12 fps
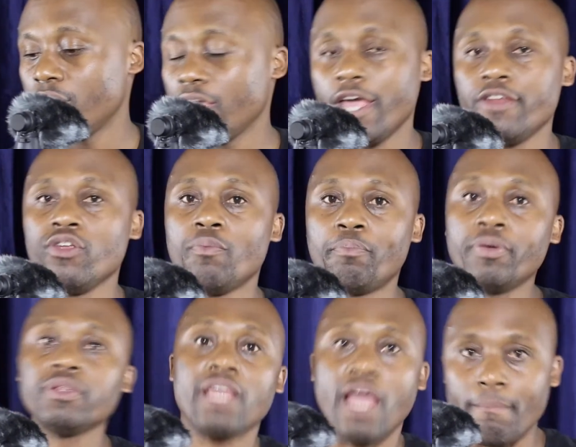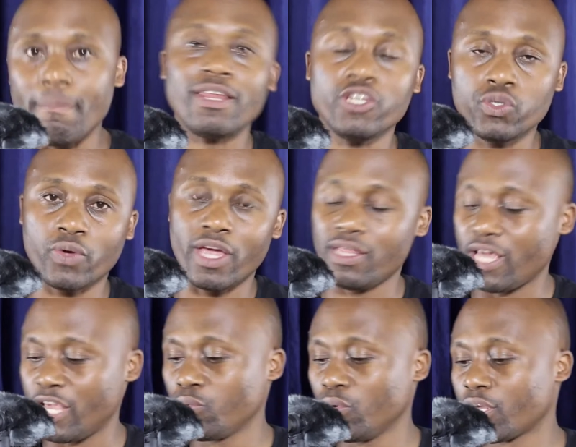And you put their money together,
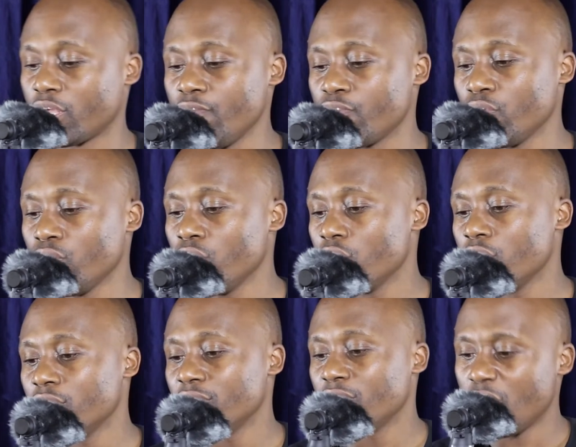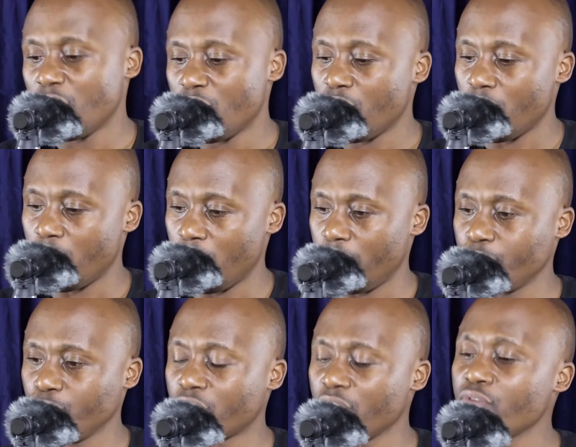it will give you
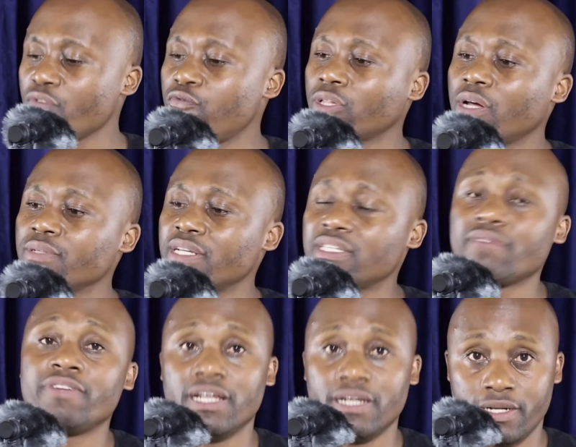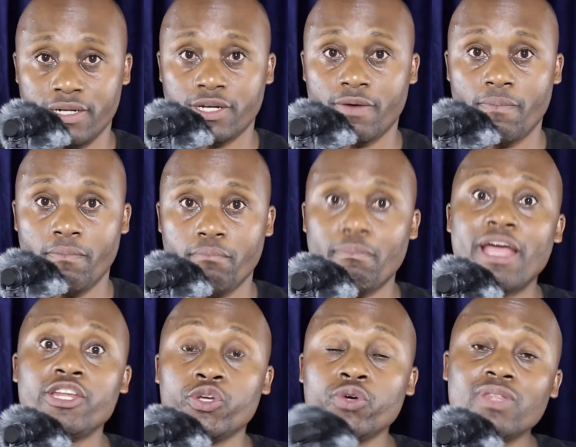4,700. Mind you,